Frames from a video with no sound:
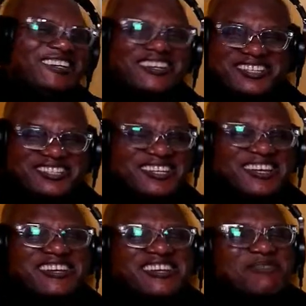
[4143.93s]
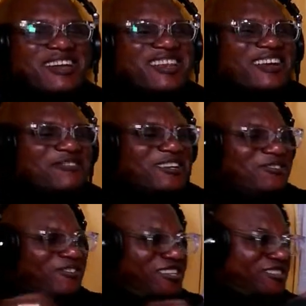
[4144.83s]
There's a saying in my language, you
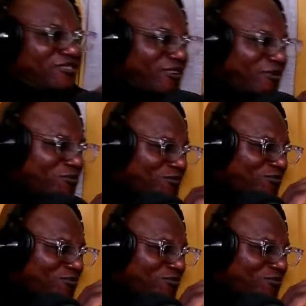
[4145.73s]
know, this crap.